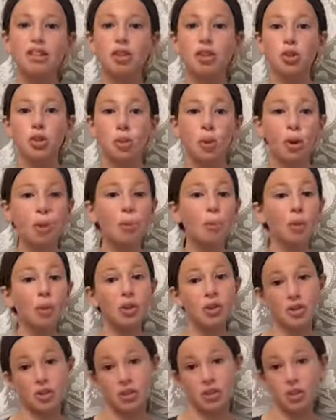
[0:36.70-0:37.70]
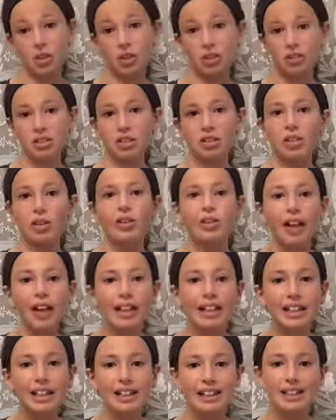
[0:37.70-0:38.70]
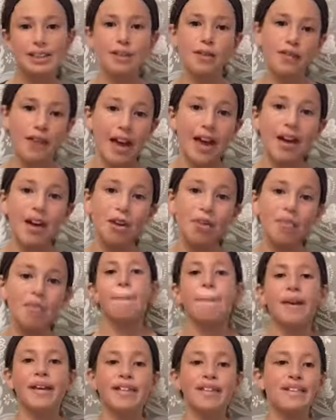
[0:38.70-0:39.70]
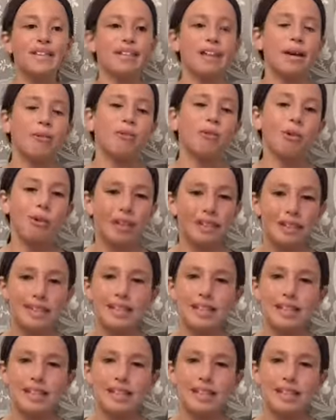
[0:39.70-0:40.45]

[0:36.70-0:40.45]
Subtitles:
your bullet journal to look like it is a fail. Basically, I'm going to